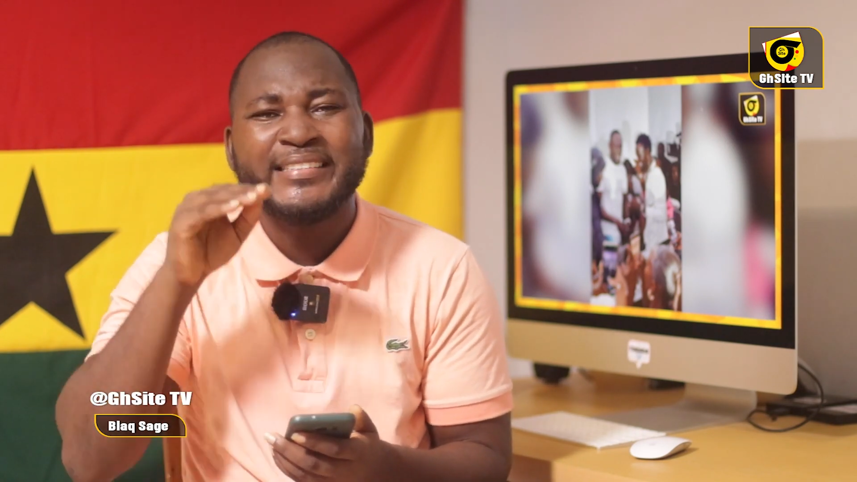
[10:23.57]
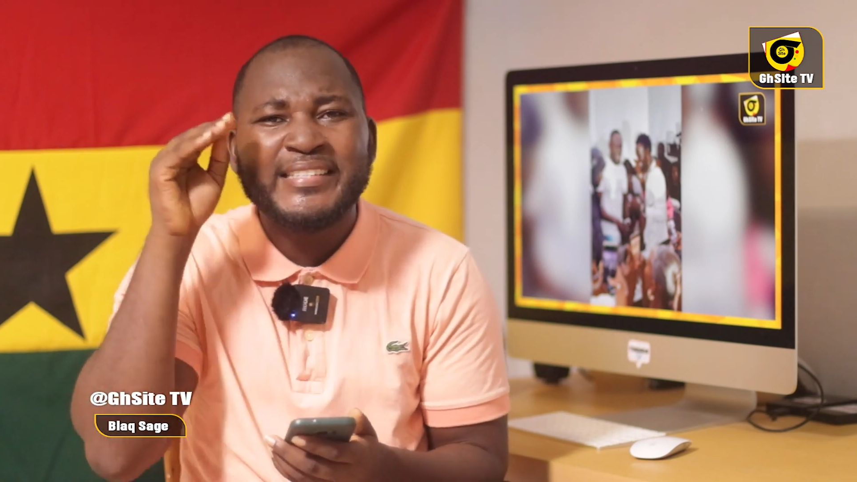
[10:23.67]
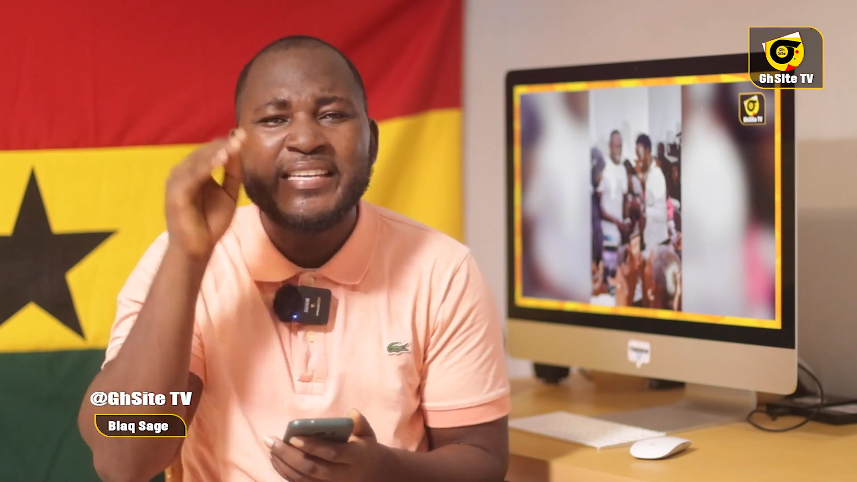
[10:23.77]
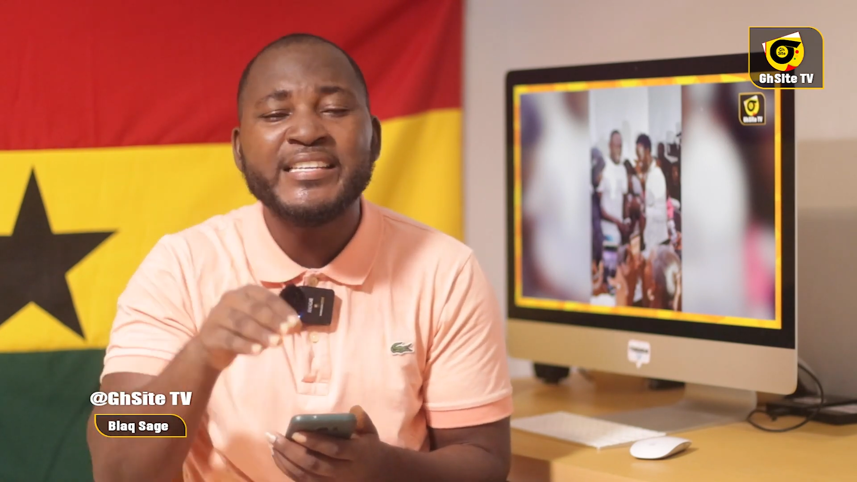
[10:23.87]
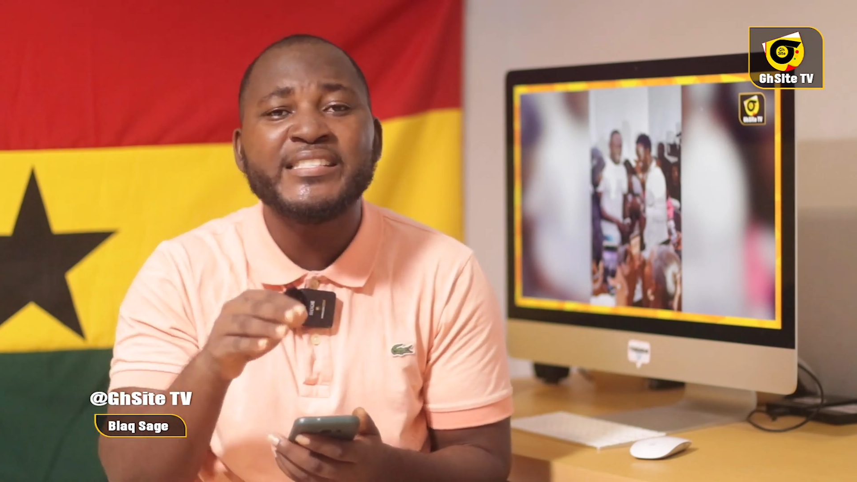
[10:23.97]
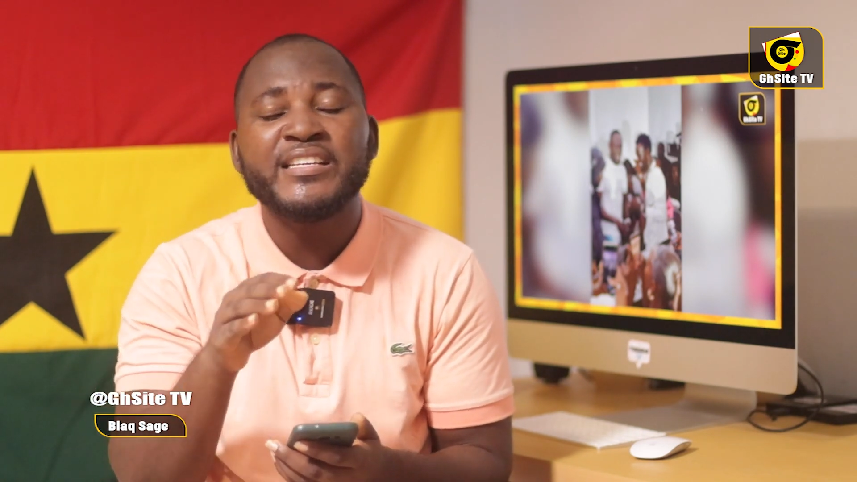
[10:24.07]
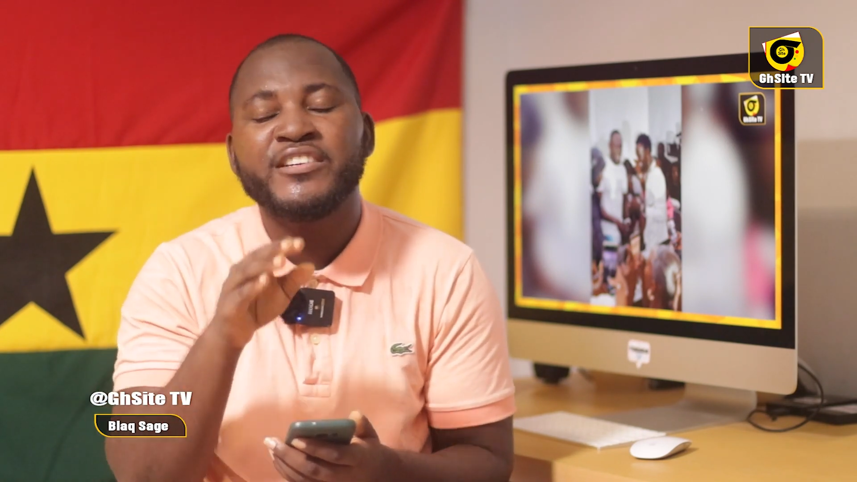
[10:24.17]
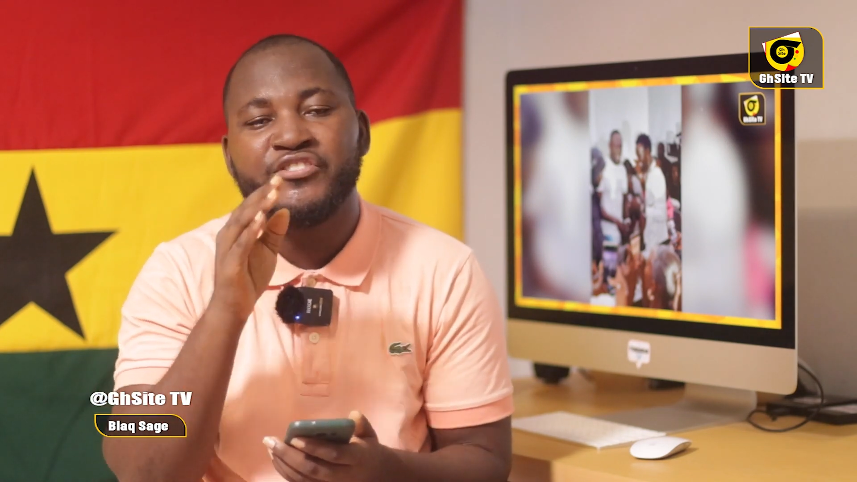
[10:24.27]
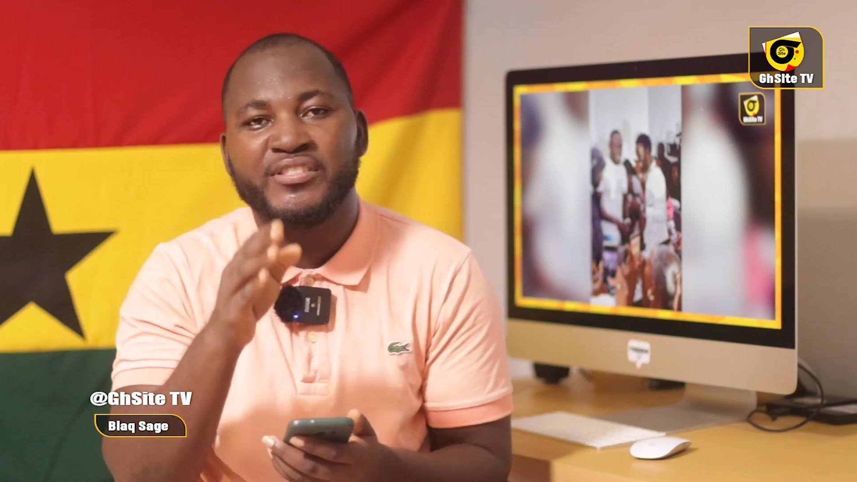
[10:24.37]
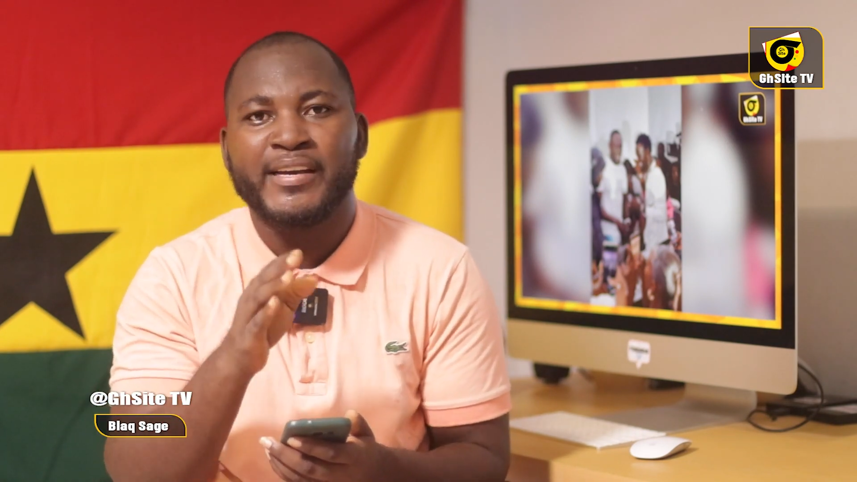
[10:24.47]

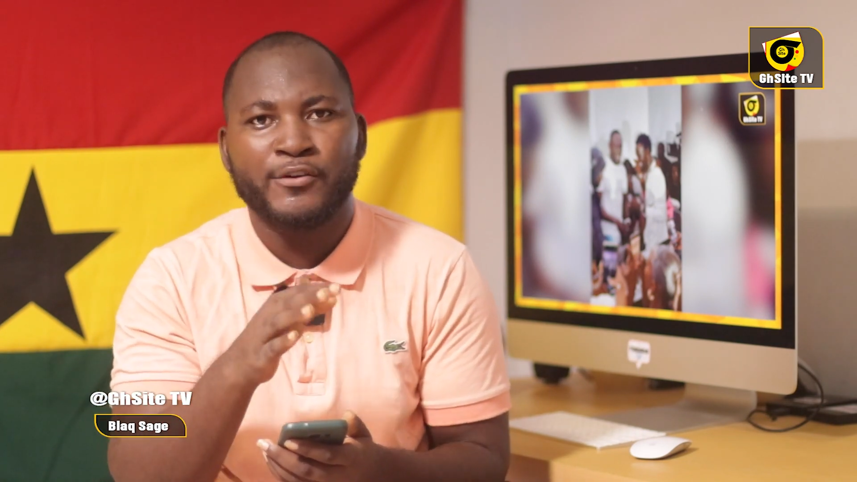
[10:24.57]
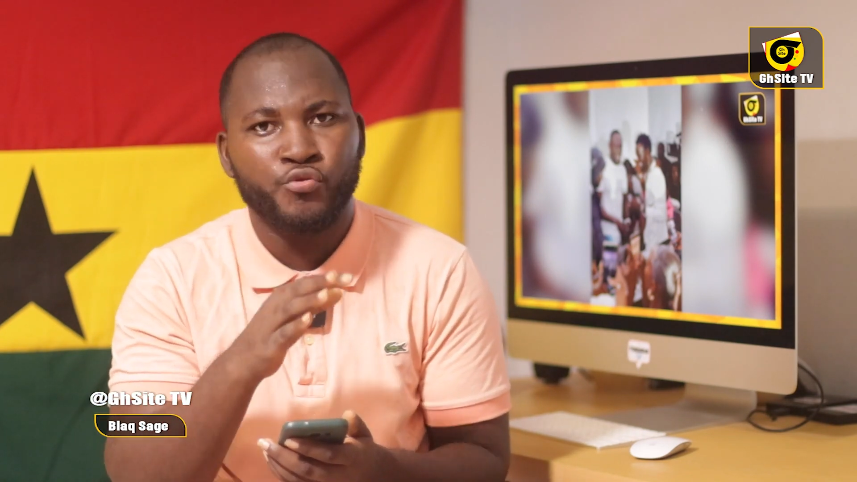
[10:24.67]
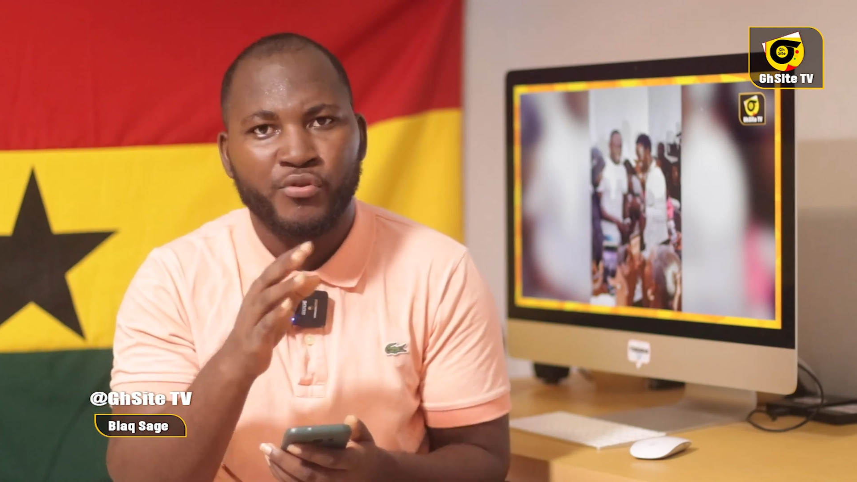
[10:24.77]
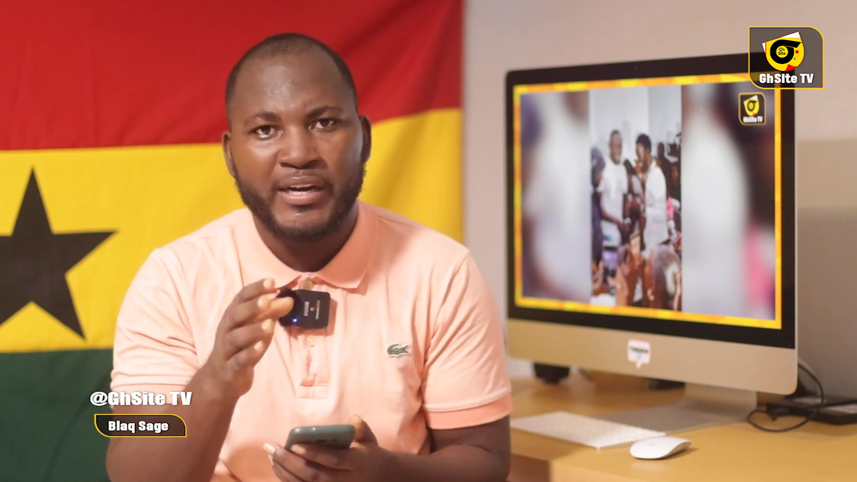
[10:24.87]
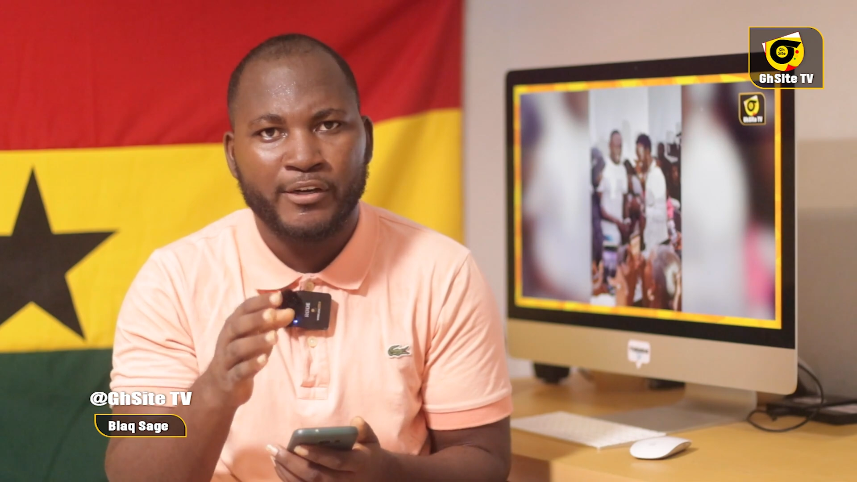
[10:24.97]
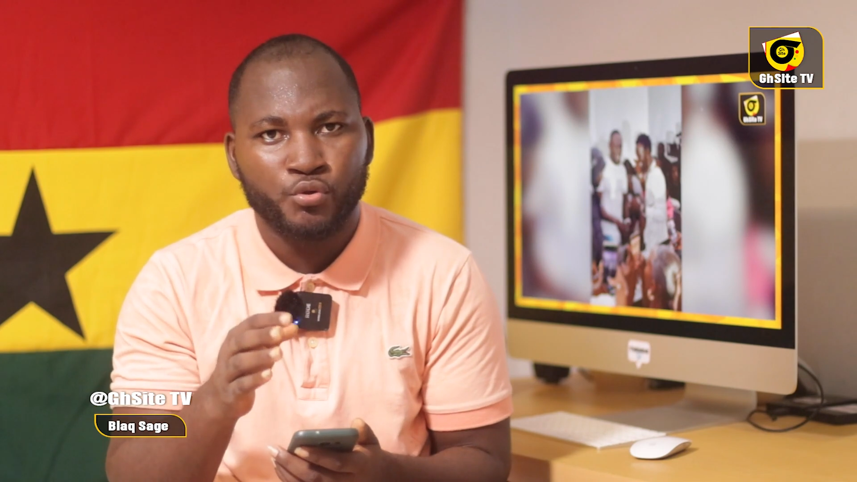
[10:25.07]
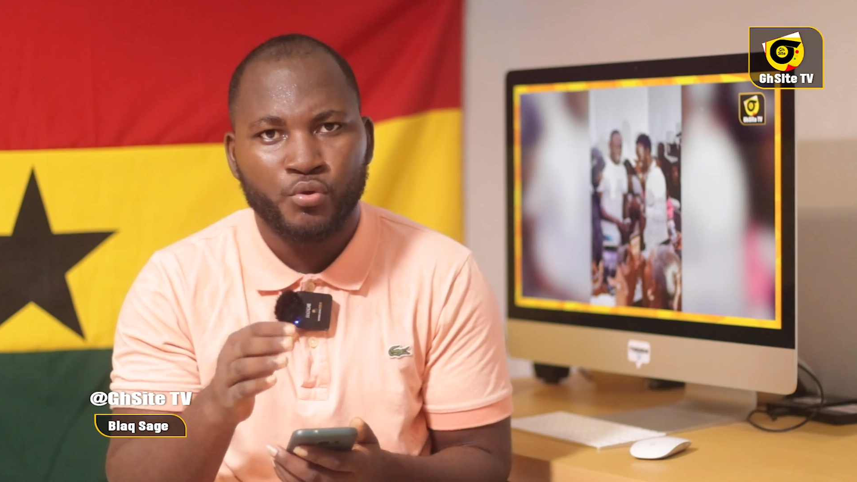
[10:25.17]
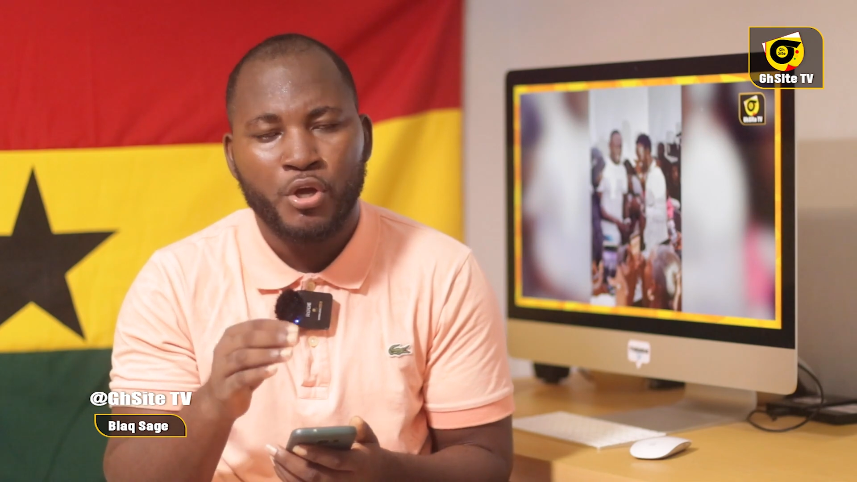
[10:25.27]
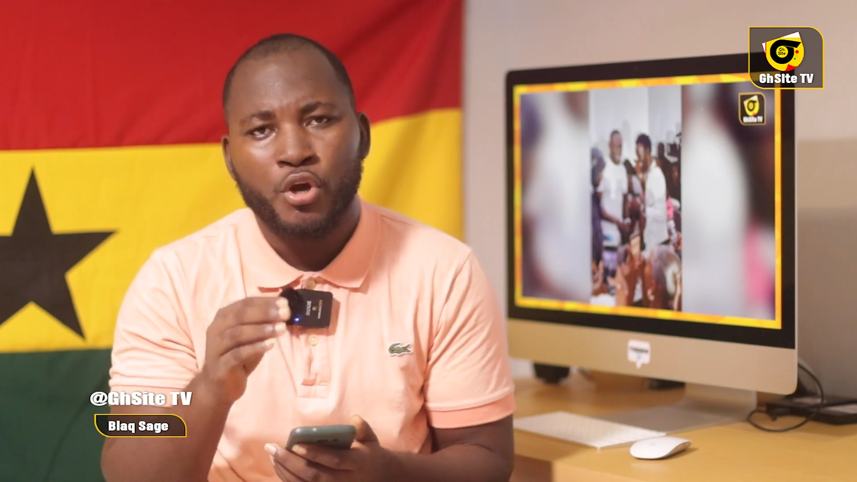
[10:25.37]
tease Cristiano Ronaldo.